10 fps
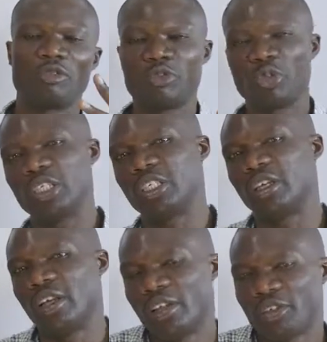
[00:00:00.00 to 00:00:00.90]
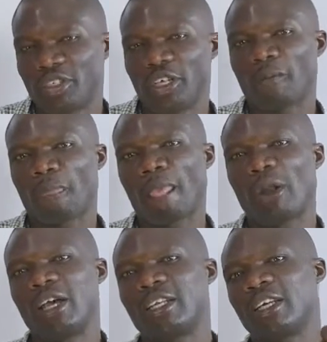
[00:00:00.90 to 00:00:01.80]
20. You see,
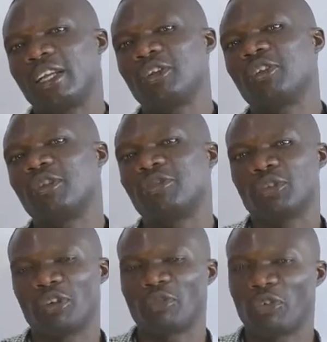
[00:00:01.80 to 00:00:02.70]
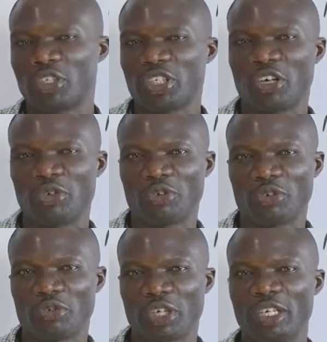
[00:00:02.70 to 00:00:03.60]
when I tell you have scored 14 out
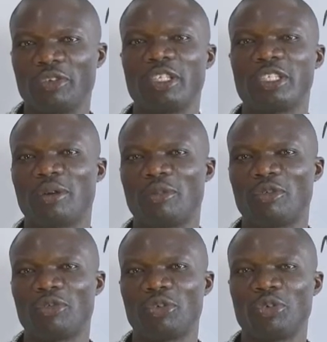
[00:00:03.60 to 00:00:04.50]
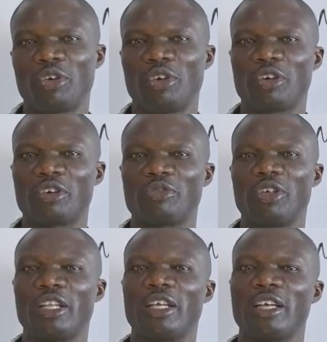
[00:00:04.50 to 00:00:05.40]
of 20, even some of you will not
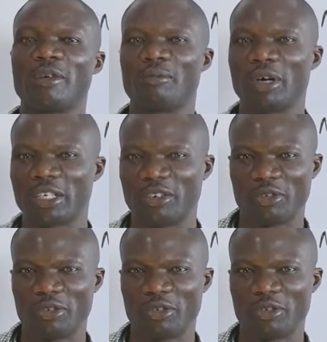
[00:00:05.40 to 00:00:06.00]
feel the impact.